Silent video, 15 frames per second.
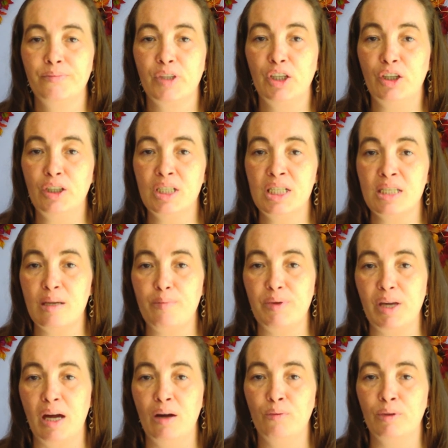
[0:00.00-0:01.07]
curtains up
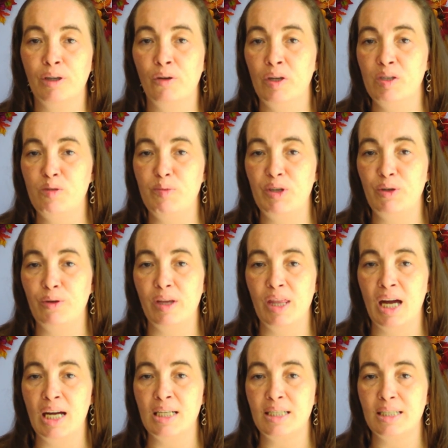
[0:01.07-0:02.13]
yet. We're going to be doing
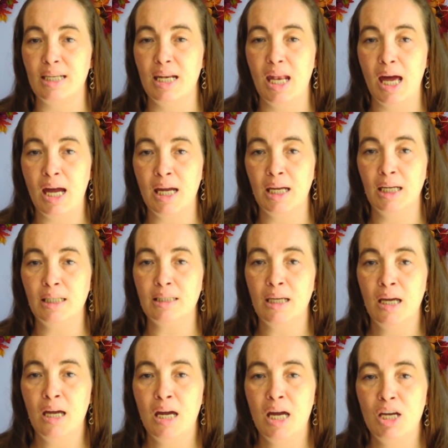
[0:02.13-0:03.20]
that tonight.
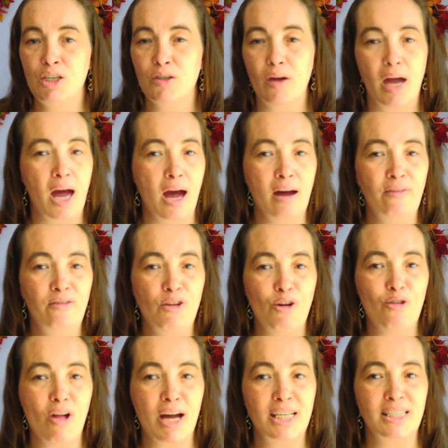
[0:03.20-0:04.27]
So I have no
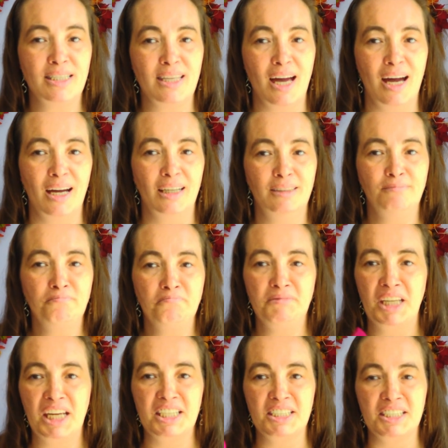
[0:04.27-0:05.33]
lights on,
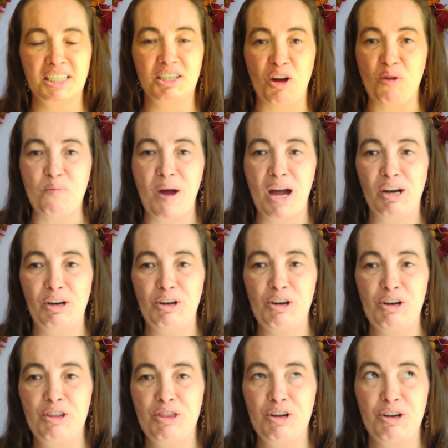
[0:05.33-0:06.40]
because it don't
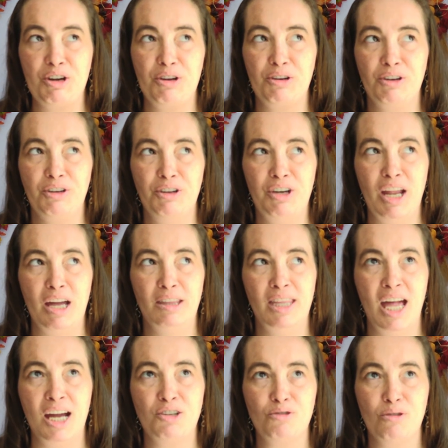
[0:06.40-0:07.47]
matter. Their
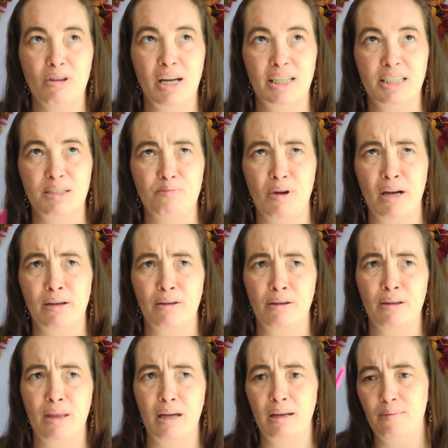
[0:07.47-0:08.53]
natural light is brighter
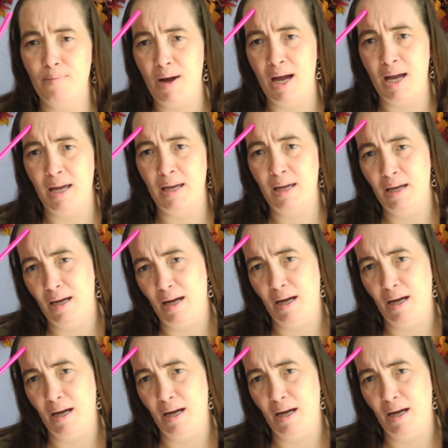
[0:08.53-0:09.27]
than my